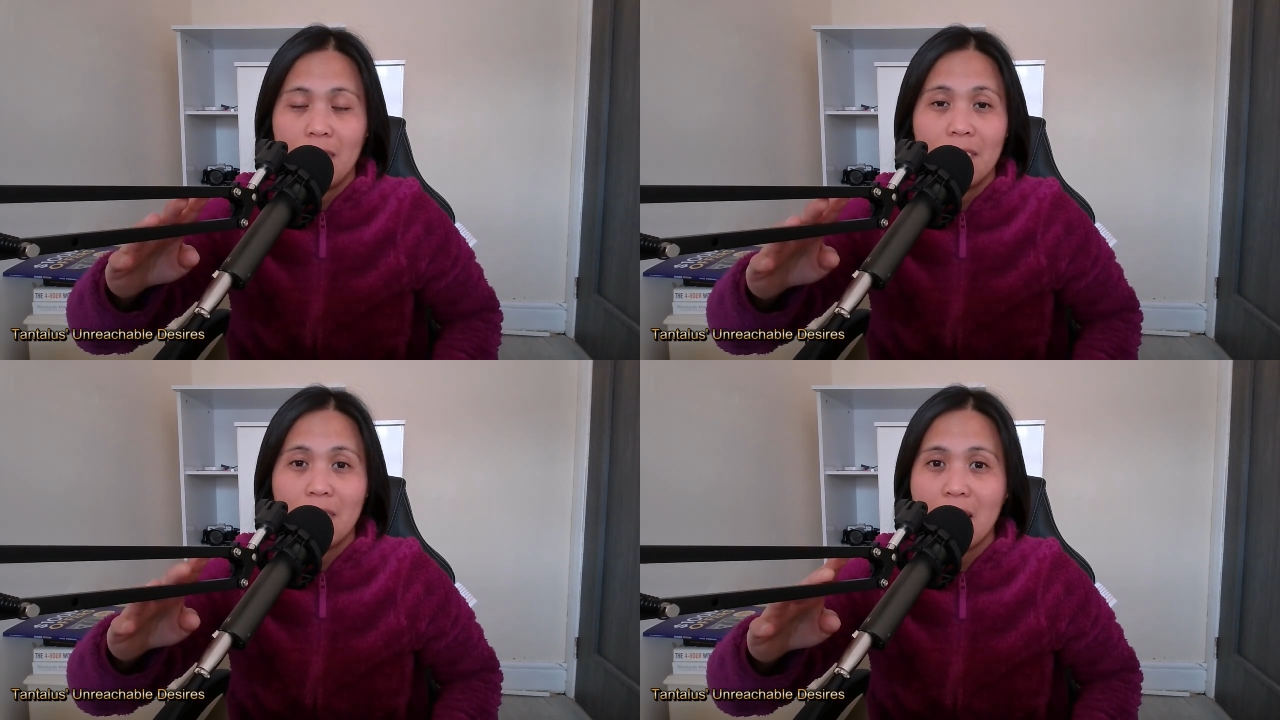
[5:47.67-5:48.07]

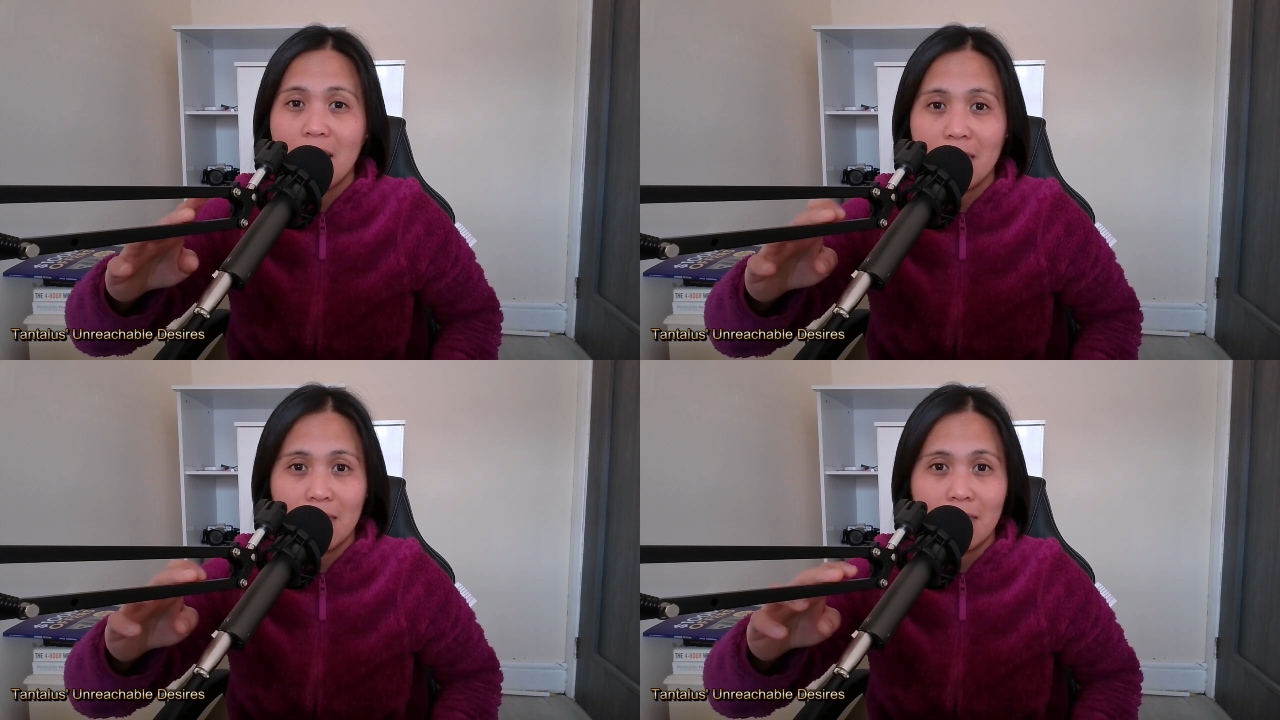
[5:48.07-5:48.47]
That
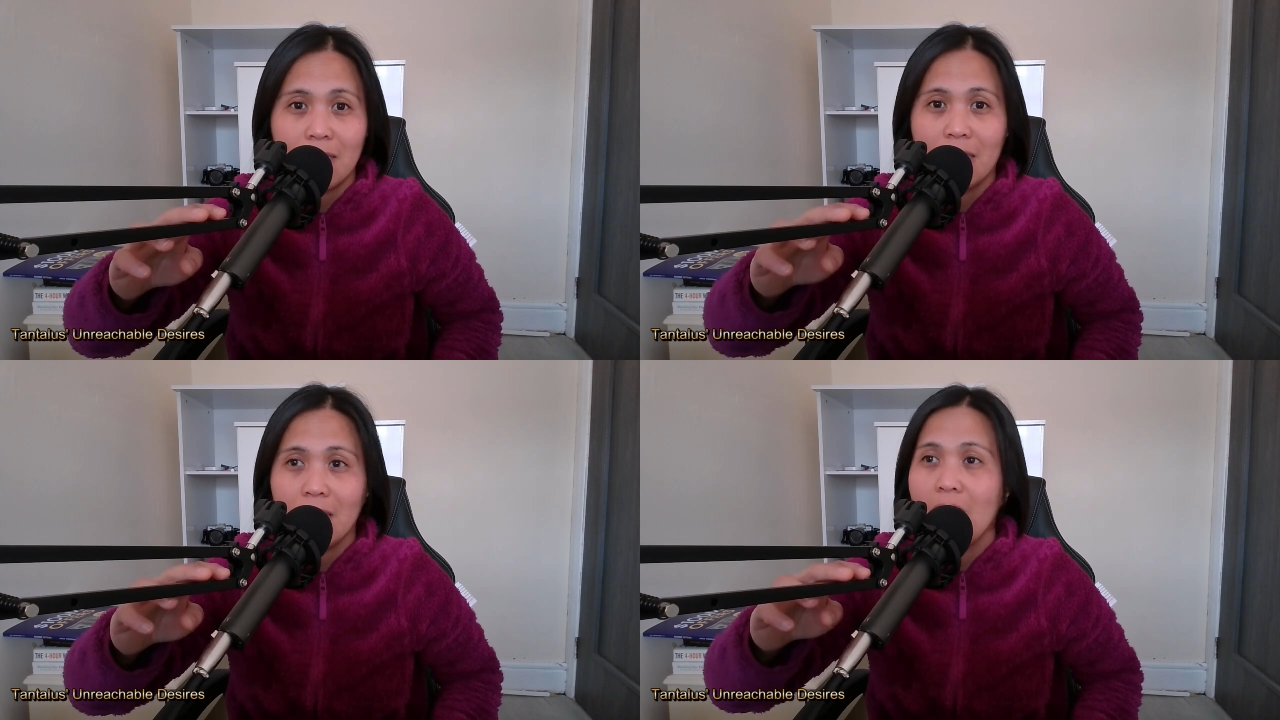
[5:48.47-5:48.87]
is
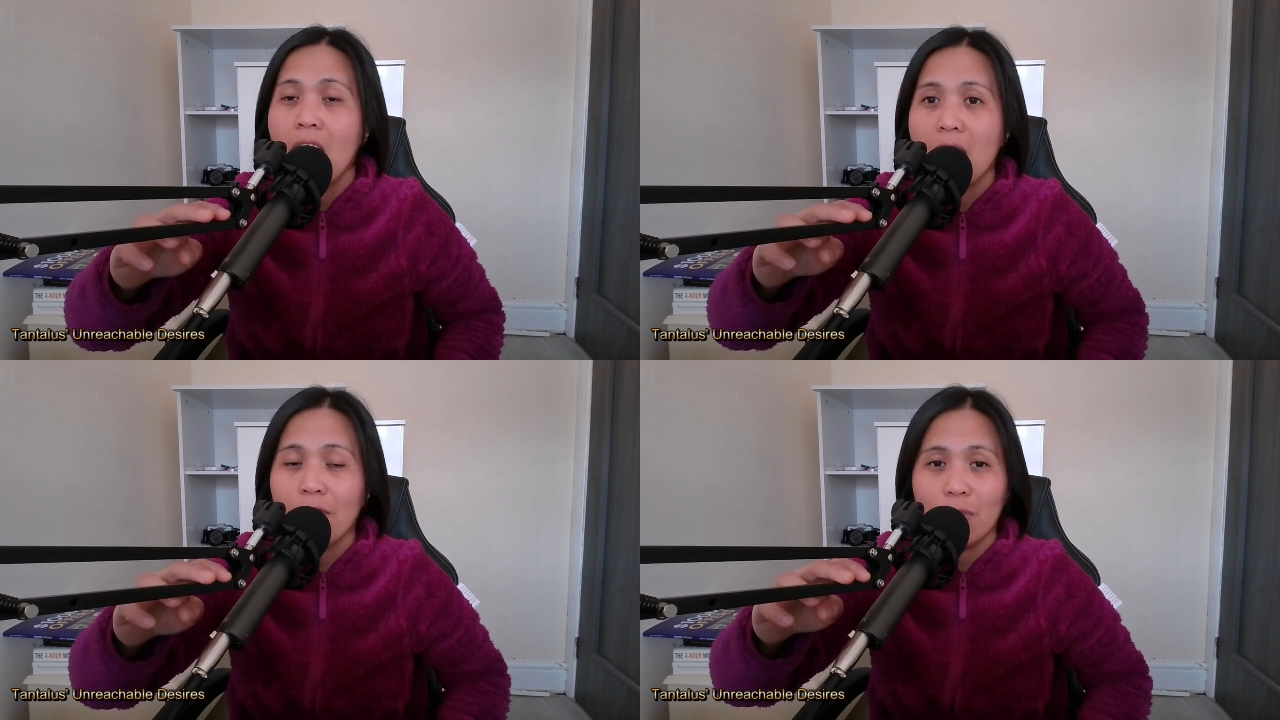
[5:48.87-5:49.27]

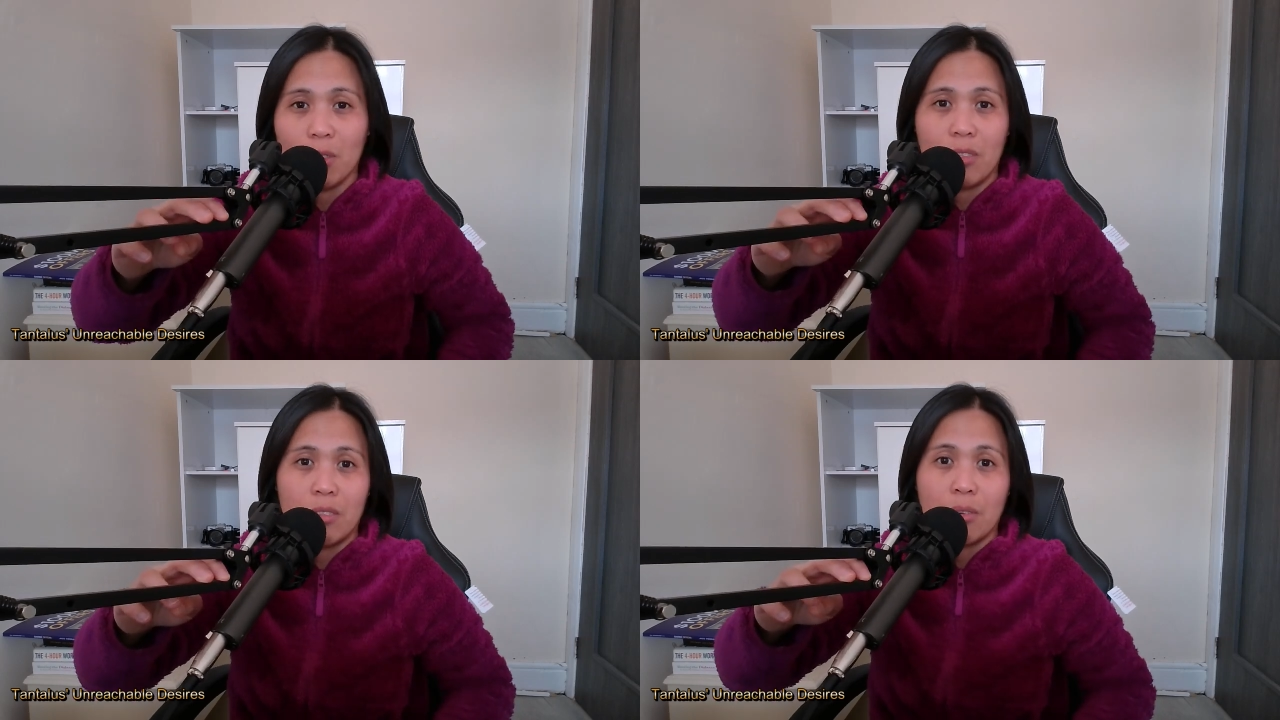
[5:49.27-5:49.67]

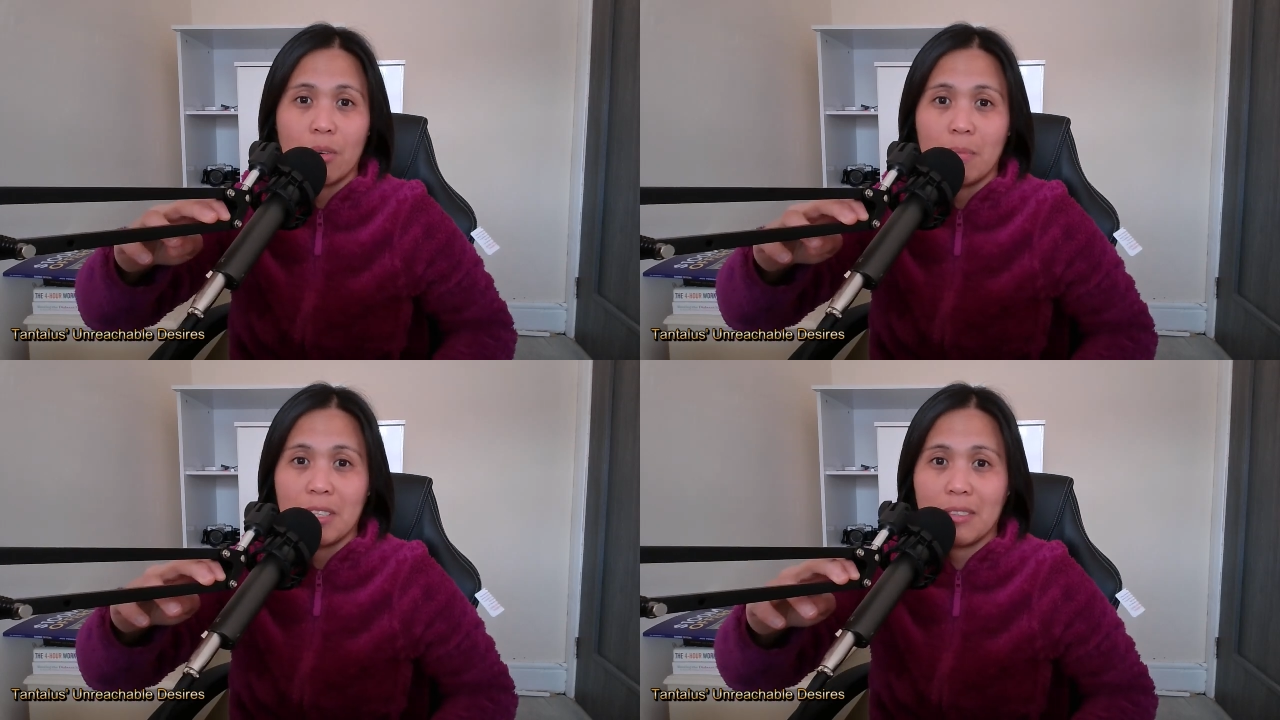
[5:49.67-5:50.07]
awful
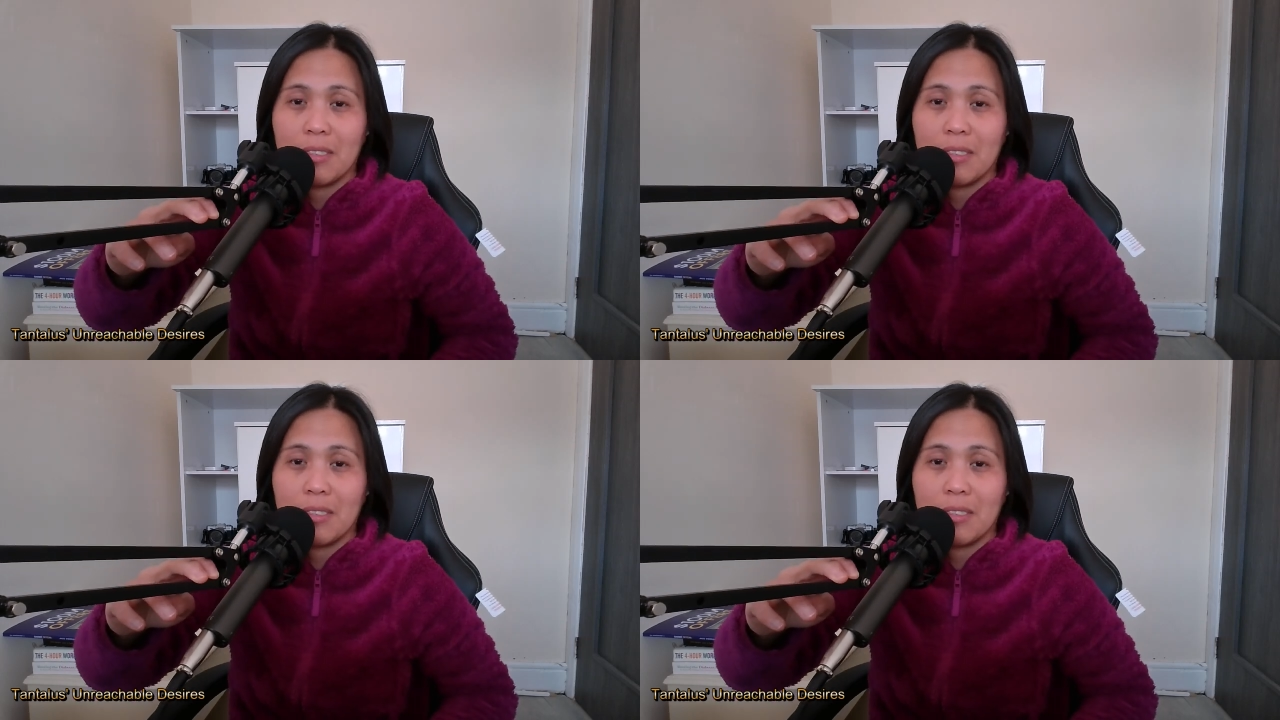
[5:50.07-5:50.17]
torment.